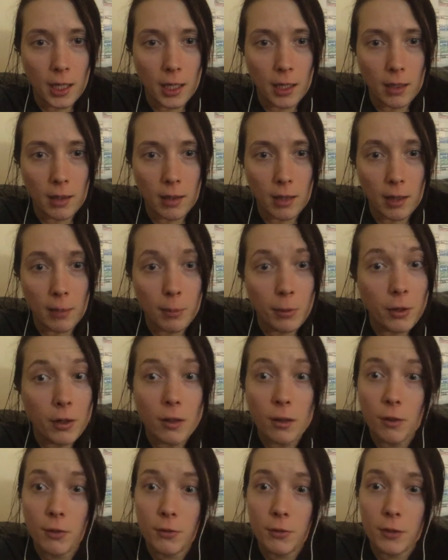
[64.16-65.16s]
and I put it in
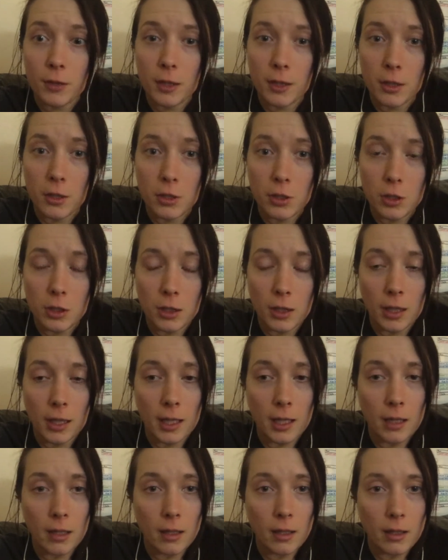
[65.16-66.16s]
the fridge to
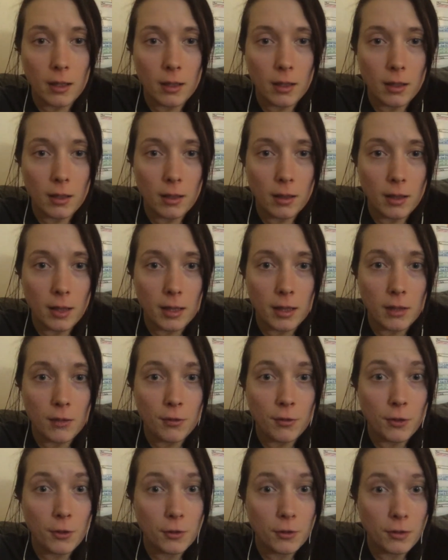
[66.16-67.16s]
let the
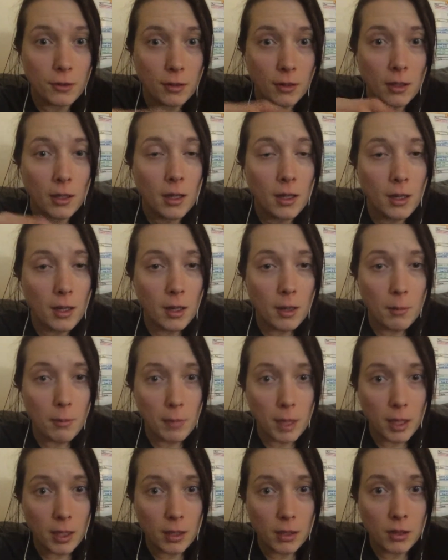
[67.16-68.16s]
frozen
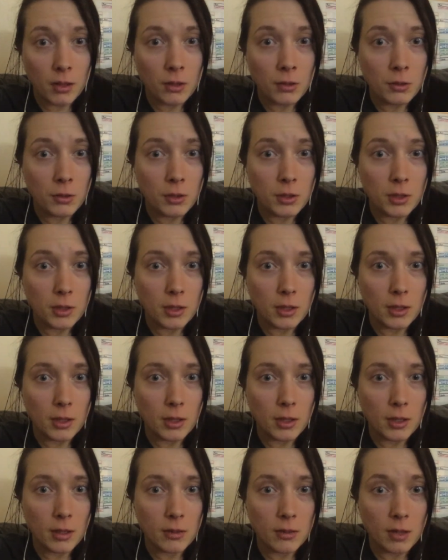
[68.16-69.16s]
mangoes
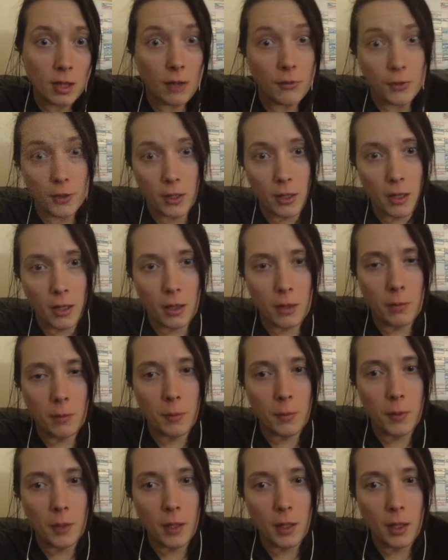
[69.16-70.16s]
soften up
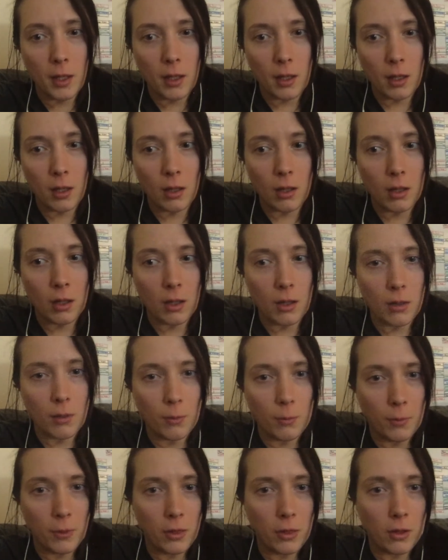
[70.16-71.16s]
along
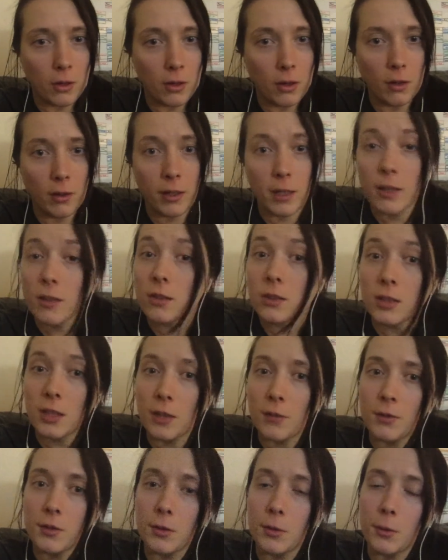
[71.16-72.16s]
with all the other stuff,
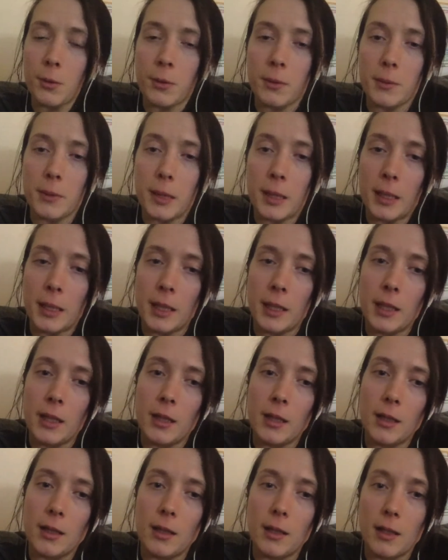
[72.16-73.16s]
so it
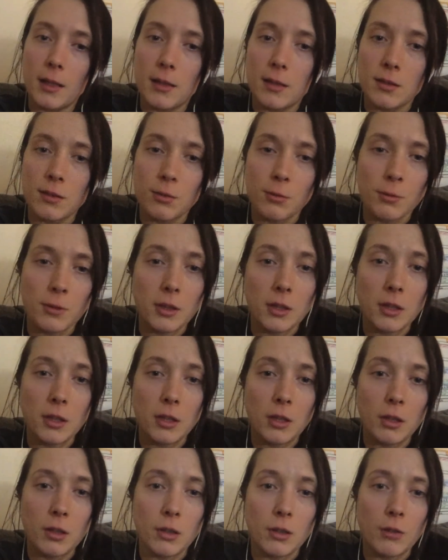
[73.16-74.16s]
gets a really
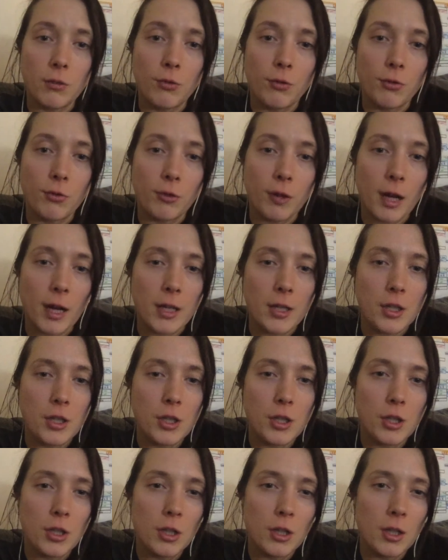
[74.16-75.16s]
good
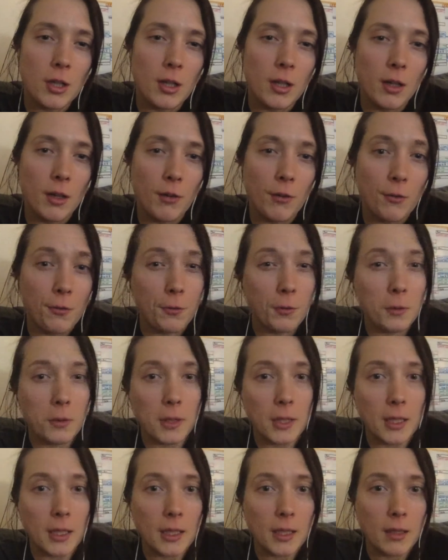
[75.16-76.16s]
fresh
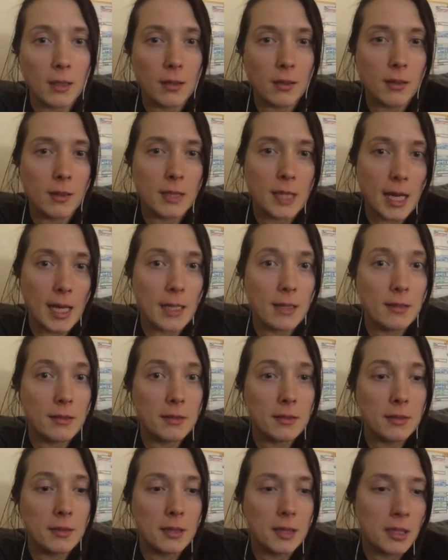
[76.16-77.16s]
fruity
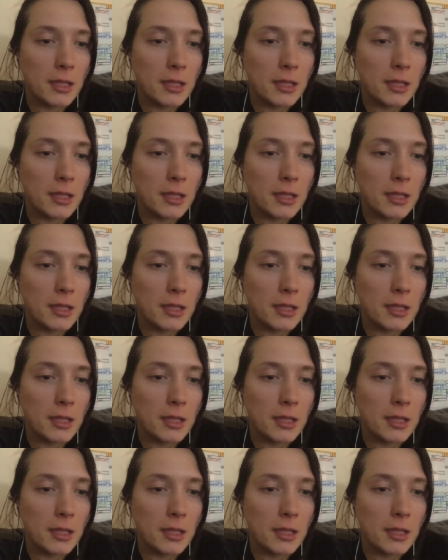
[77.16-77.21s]
taste.